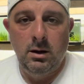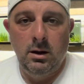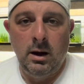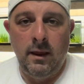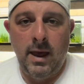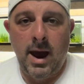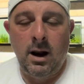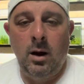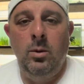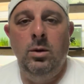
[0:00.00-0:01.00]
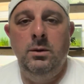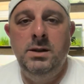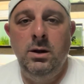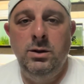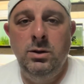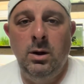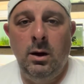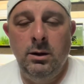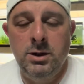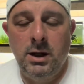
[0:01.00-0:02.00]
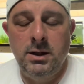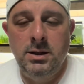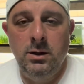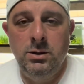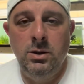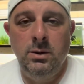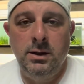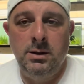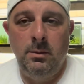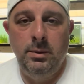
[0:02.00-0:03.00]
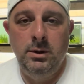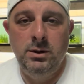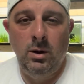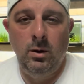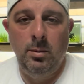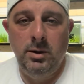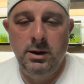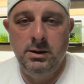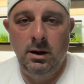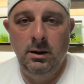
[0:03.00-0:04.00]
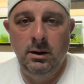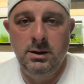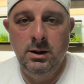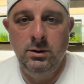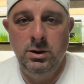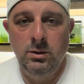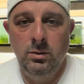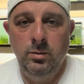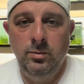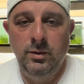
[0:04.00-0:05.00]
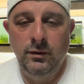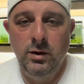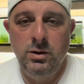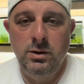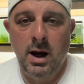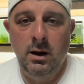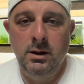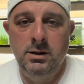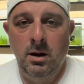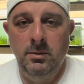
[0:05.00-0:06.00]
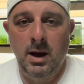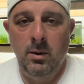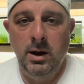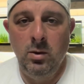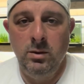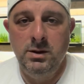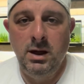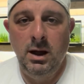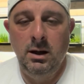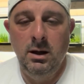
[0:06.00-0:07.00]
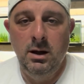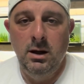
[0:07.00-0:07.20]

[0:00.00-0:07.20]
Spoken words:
And that I'll inject the CO2 in the sump. So I'll put the CO2 diffuser down in the sump, that way you won't see it.